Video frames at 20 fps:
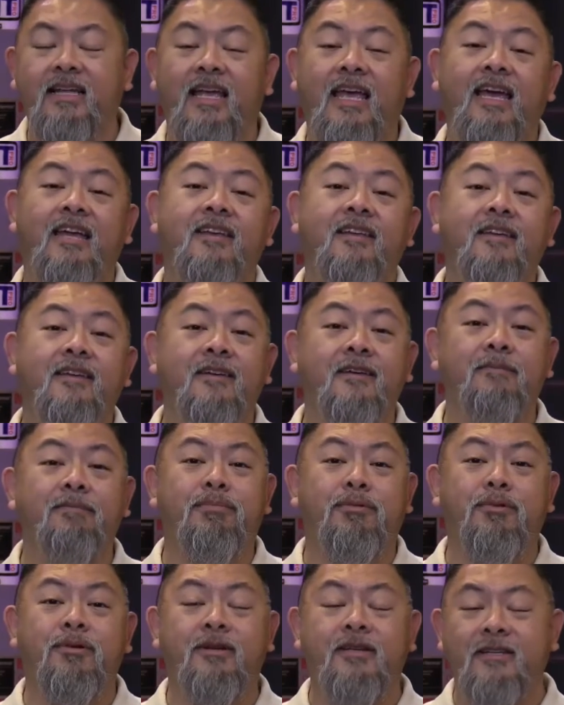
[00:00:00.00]
and
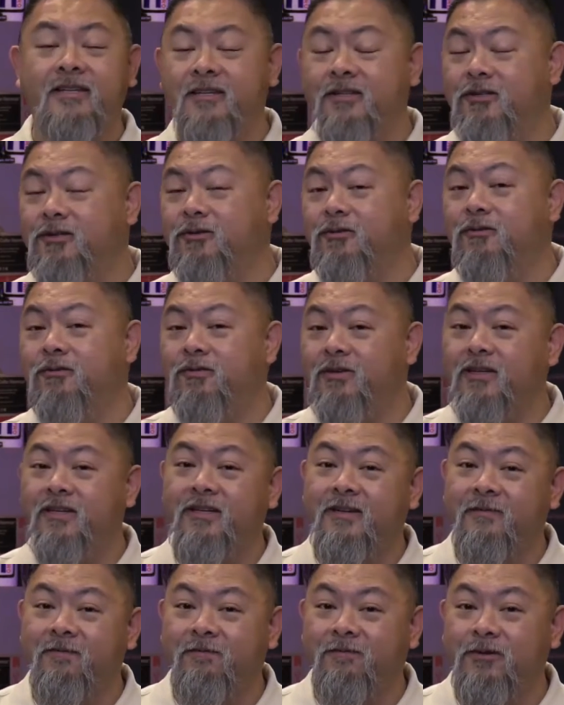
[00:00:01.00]
import into
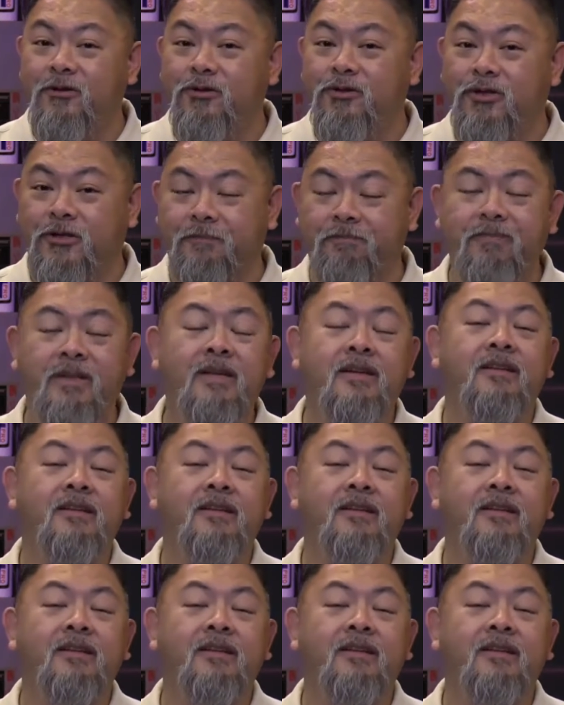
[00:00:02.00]
VM Fusion.